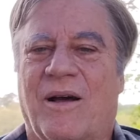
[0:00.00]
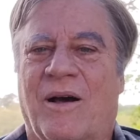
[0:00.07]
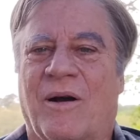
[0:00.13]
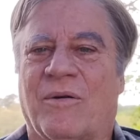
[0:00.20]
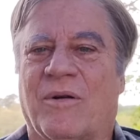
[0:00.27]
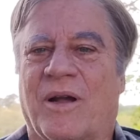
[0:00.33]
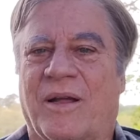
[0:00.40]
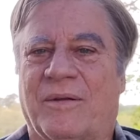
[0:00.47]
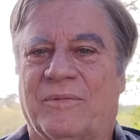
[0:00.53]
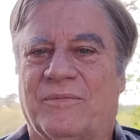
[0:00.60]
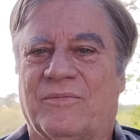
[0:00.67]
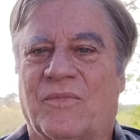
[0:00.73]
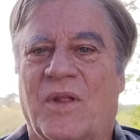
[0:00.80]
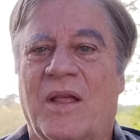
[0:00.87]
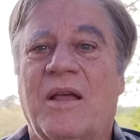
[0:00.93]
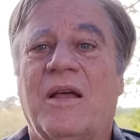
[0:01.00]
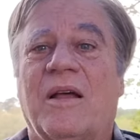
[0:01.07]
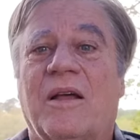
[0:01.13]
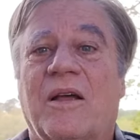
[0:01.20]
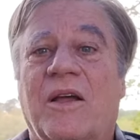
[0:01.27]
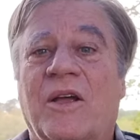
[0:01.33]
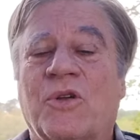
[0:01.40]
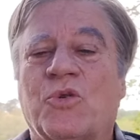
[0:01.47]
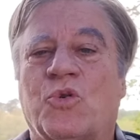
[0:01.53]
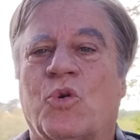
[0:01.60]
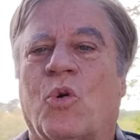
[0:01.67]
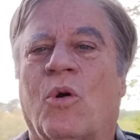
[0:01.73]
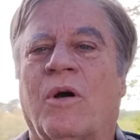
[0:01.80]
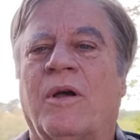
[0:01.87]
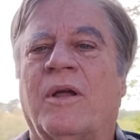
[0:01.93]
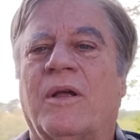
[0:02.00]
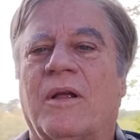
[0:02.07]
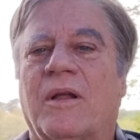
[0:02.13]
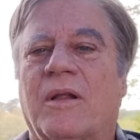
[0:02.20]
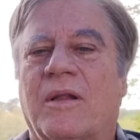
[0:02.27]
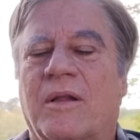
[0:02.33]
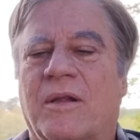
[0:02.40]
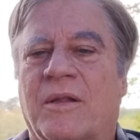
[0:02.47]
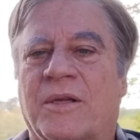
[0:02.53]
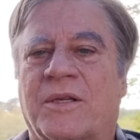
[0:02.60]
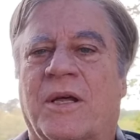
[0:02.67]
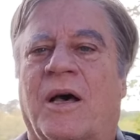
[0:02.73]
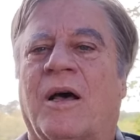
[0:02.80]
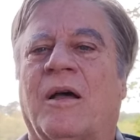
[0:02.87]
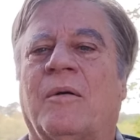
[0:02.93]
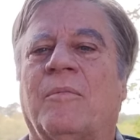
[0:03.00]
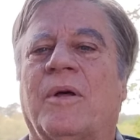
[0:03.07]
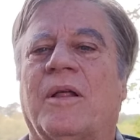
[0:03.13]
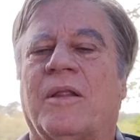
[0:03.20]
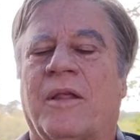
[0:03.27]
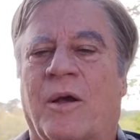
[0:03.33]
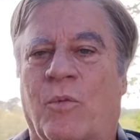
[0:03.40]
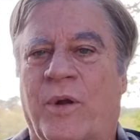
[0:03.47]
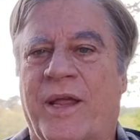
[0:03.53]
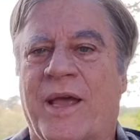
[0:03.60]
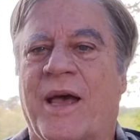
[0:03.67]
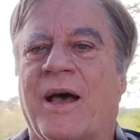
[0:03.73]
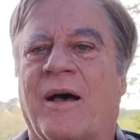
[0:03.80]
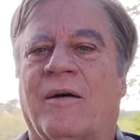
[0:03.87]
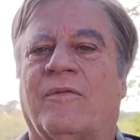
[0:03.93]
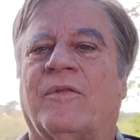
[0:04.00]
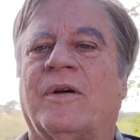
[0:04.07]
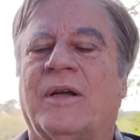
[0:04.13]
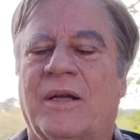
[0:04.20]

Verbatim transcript: All right, enjoy the time that we have.